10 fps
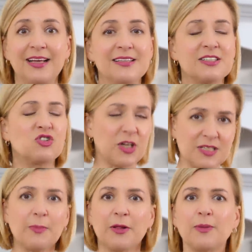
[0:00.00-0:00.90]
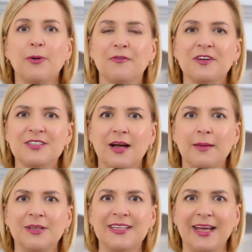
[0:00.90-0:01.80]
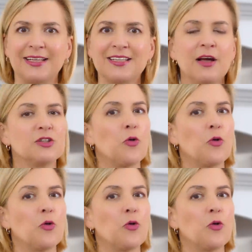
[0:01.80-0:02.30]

is just about the perfect time it takes